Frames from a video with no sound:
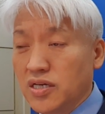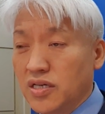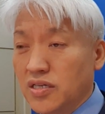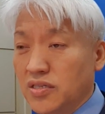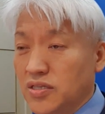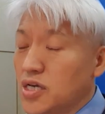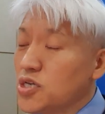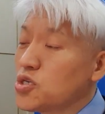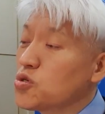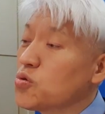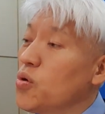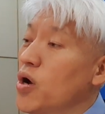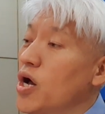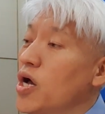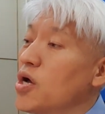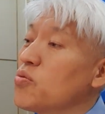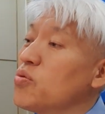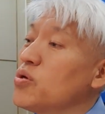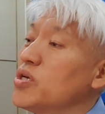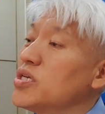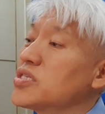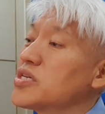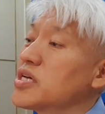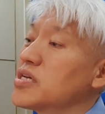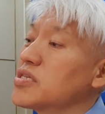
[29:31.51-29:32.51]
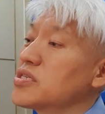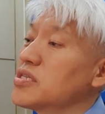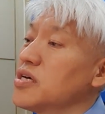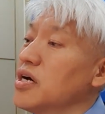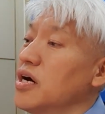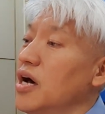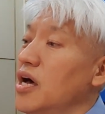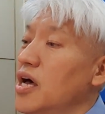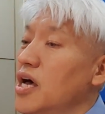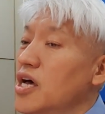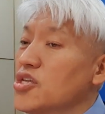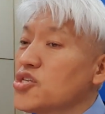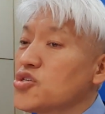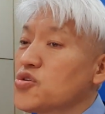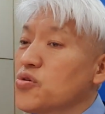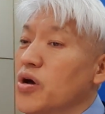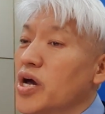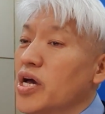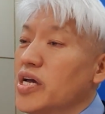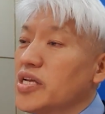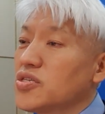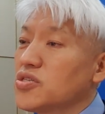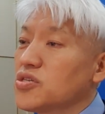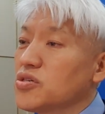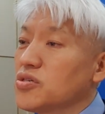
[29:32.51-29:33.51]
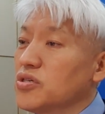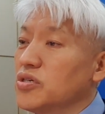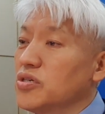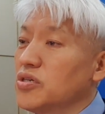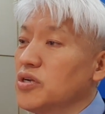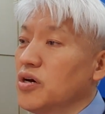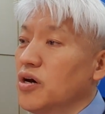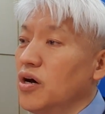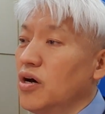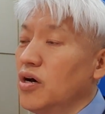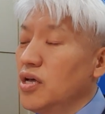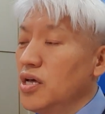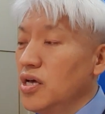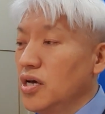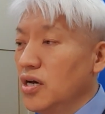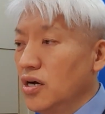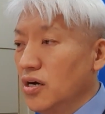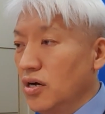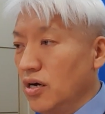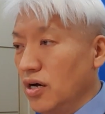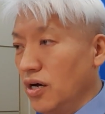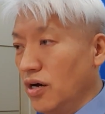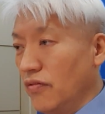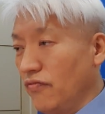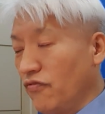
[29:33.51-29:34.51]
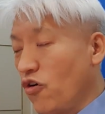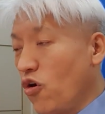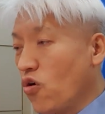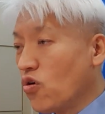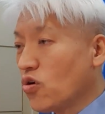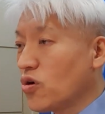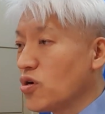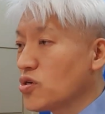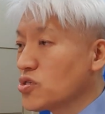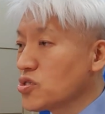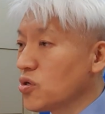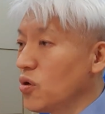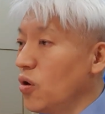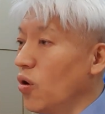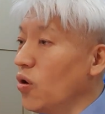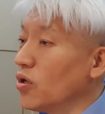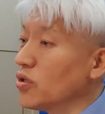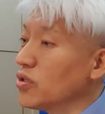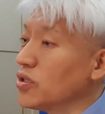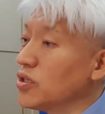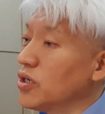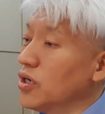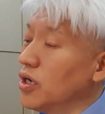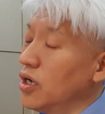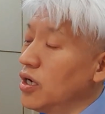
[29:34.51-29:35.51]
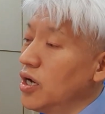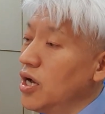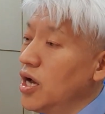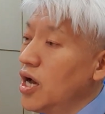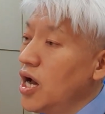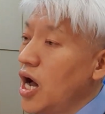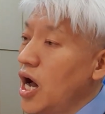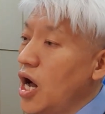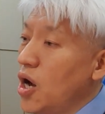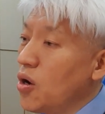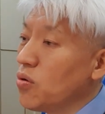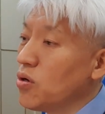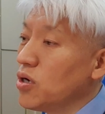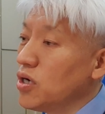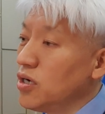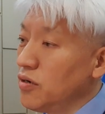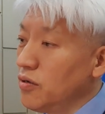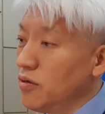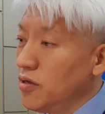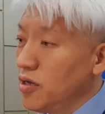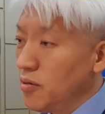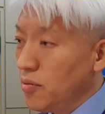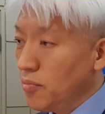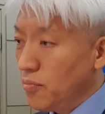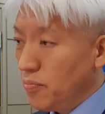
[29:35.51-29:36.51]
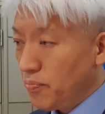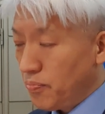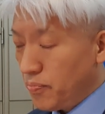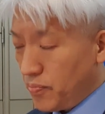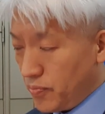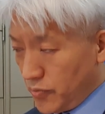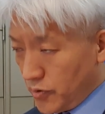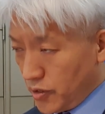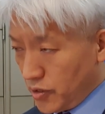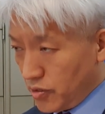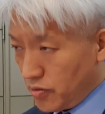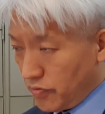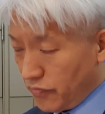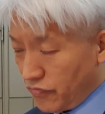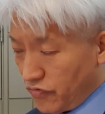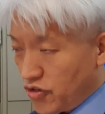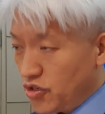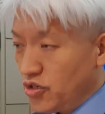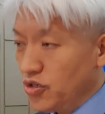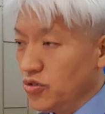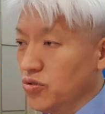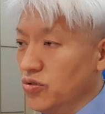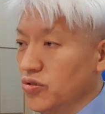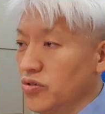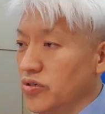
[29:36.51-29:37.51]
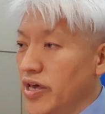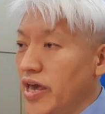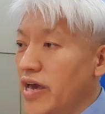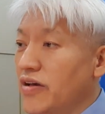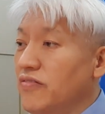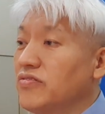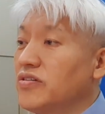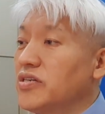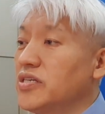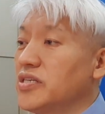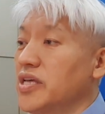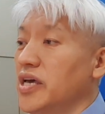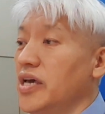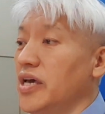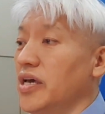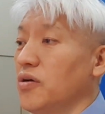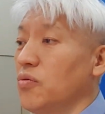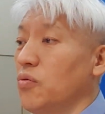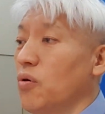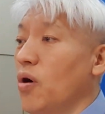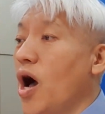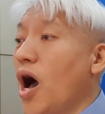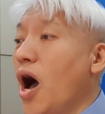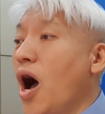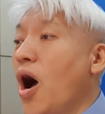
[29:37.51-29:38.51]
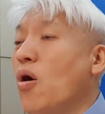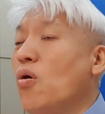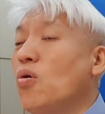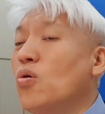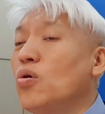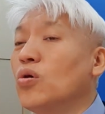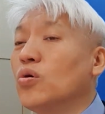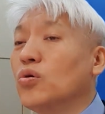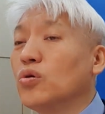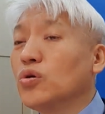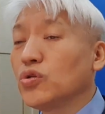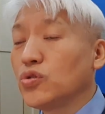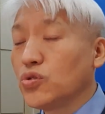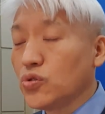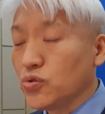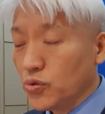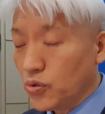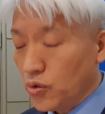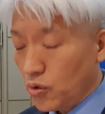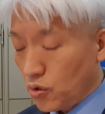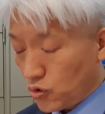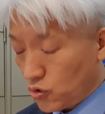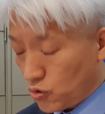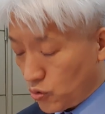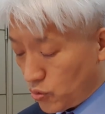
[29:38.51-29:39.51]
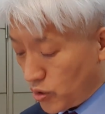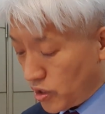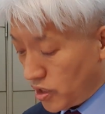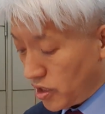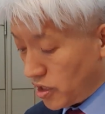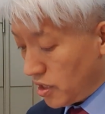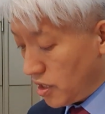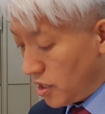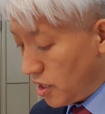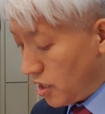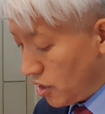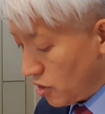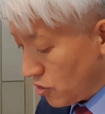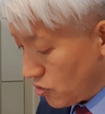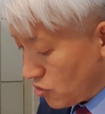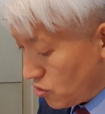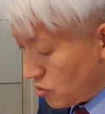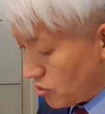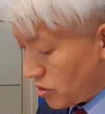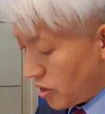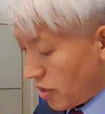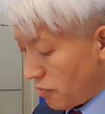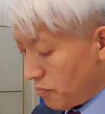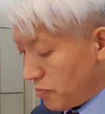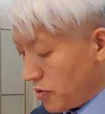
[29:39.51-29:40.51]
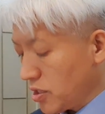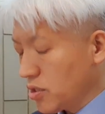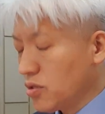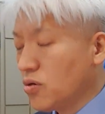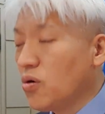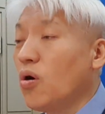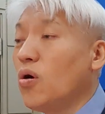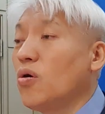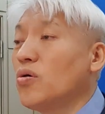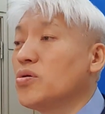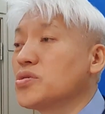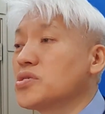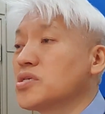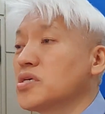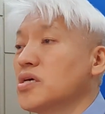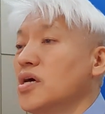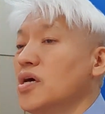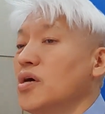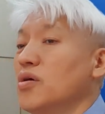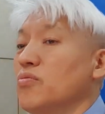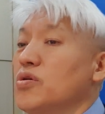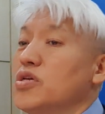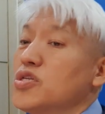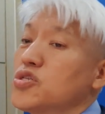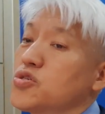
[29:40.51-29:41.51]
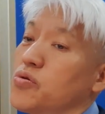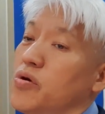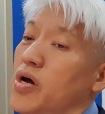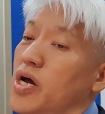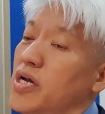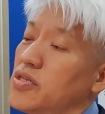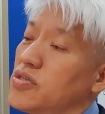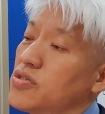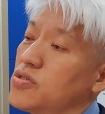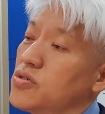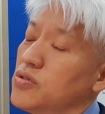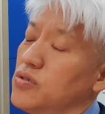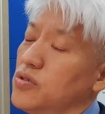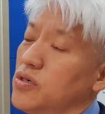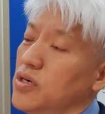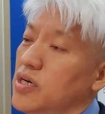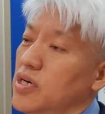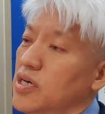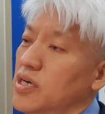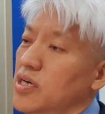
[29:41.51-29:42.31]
That's why we just try to, you know, focus on the our, you know, view every day. How do we do that? Because we try to